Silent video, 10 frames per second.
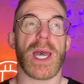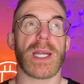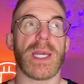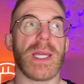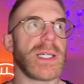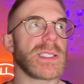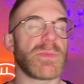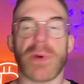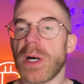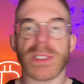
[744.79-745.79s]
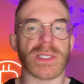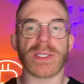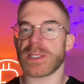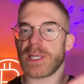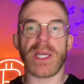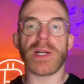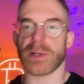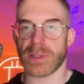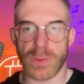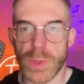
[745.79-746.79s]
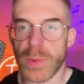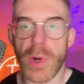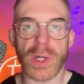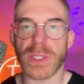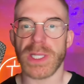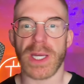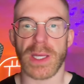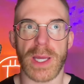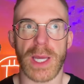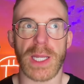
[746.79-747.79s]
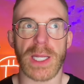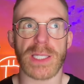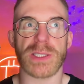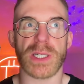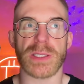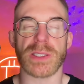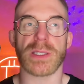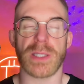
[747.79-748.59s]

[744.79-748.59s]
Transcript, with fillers: And it has brought us here where we are today, and it has does,